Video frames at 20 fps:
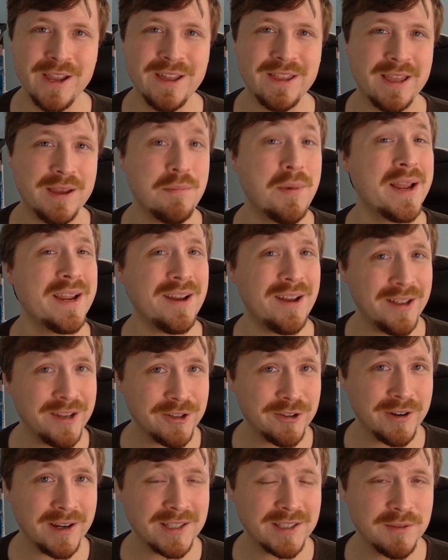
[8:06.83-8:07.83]
they might
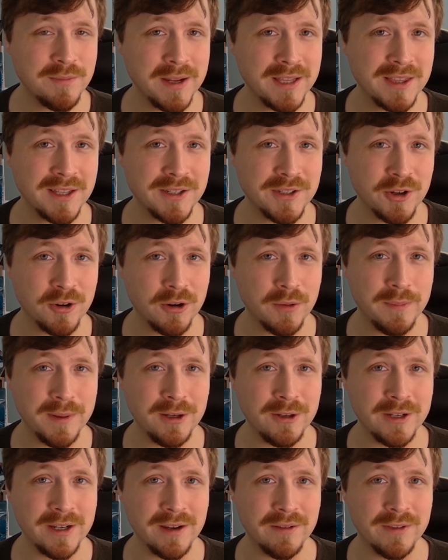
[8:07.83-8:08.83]
underestimate the
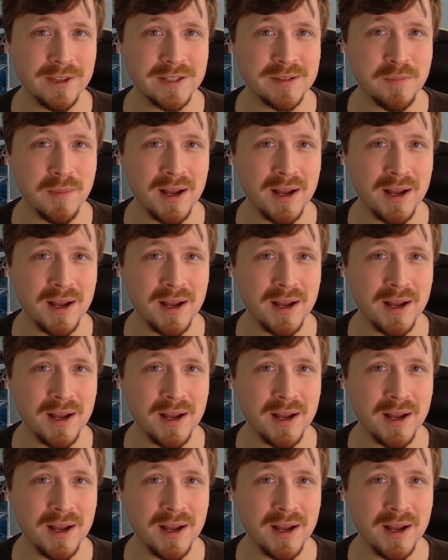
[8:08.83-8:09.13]
durability of this